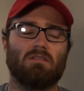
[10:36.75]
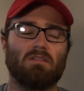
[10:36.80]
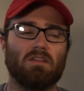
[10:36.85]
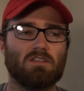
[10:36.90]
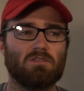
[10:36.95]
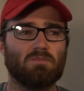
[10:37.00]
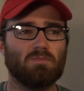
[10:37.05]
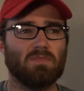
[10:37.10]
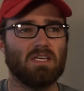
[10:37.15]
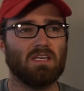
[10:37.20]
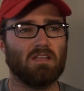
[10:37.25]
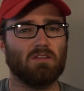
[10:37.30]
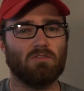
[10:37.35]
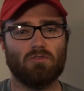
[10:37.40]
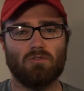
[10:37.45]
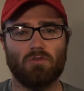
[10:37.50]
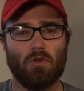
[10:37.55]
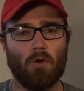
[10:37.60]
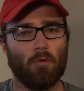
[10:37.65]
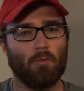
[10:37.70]
This
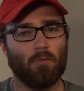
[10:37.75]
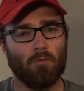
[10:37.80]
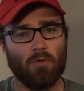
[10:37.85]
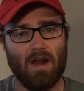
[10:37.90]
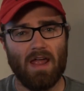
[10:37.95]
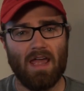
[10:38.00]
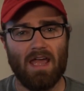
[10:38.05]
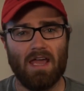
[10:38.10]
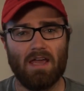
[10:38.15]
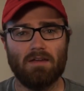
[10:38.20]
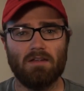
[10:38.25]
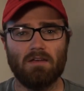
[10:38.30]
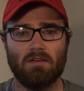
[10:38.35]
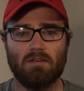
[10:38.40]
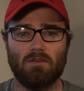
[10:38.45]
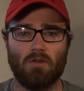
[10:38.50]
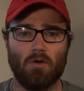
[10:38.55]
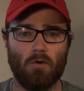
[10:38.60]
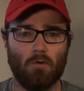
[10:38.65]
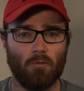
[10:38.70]
means no rain,
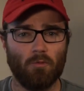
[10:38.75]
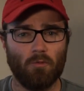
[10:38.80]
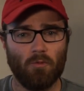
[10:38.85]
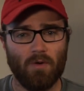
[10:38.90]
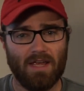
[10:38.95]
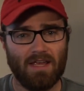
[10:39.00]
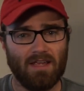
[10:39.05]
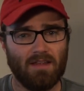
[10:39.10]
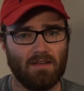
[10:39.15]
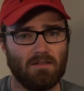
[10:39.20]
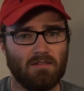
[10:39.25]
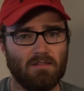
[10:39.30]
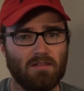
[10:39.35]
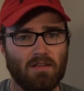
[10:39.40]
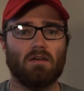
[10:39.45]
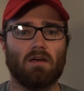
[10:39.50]
no wind.